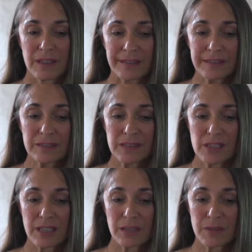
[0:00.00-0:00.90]
Clearly,
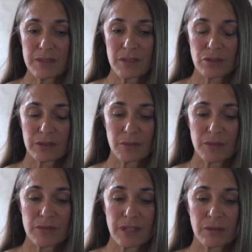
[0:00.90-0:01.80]
she had been sexually
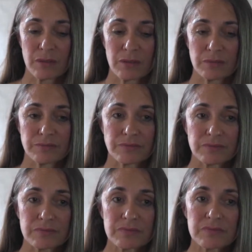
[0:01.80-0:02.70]
abused. I don't know
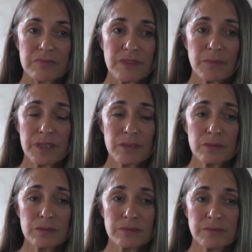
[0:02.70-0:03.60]
by
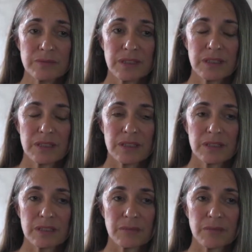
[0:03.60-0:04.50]
whom,
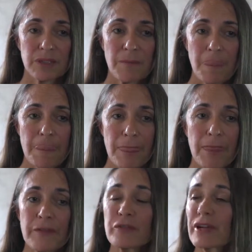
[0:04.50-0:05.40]
but
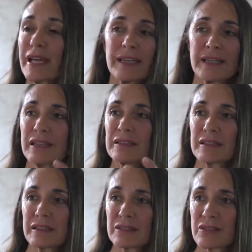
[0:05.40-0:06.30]
never any
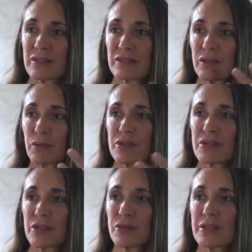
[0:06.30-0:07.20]
healing. So there
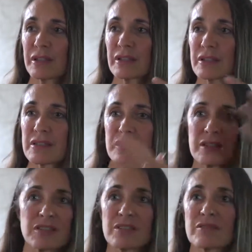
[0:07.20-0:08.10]
was. She was like this.
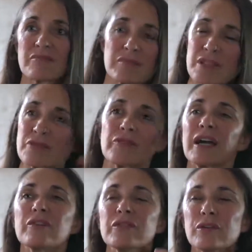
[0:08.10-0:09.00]
This this
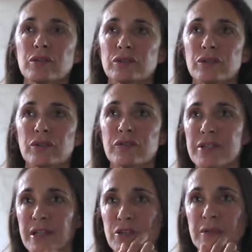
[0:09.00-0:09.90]
five-year-old
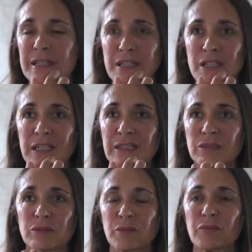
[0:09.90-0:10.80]
over-sexualized
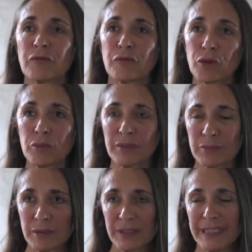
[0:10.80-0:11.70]
child who
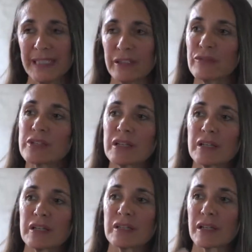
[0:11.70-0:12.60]
firmly believed
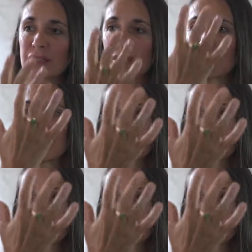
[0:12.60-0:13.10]
that